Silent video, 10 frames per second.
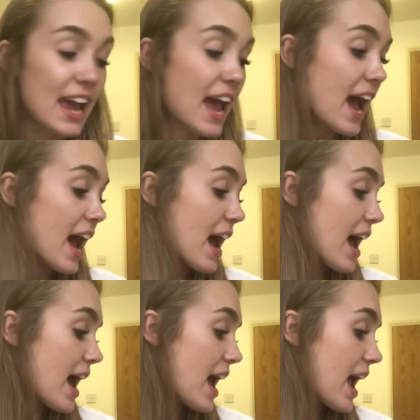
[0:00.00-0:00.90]

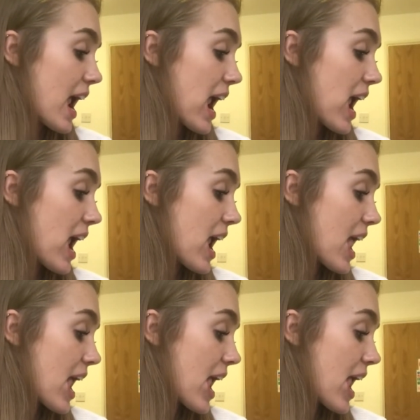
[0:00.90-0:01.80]

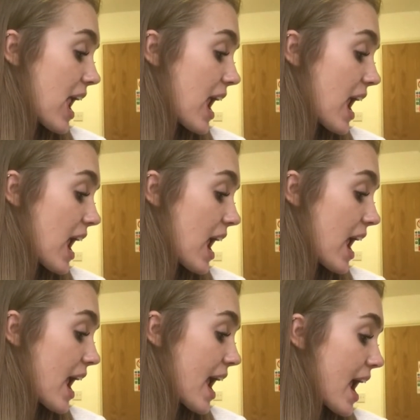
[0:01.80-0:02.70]

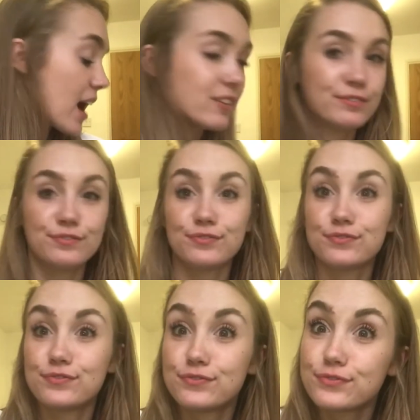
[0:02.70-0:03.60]

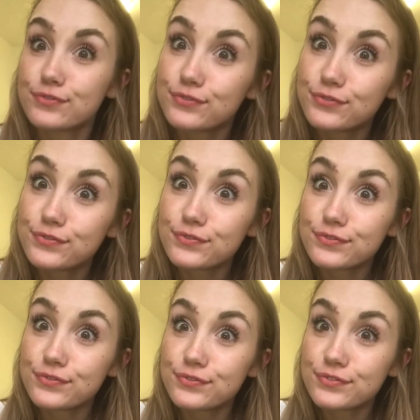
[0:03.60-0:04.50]

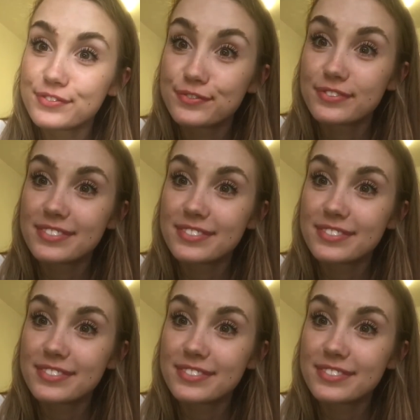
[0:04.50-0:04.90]
No one is speaking in this clip.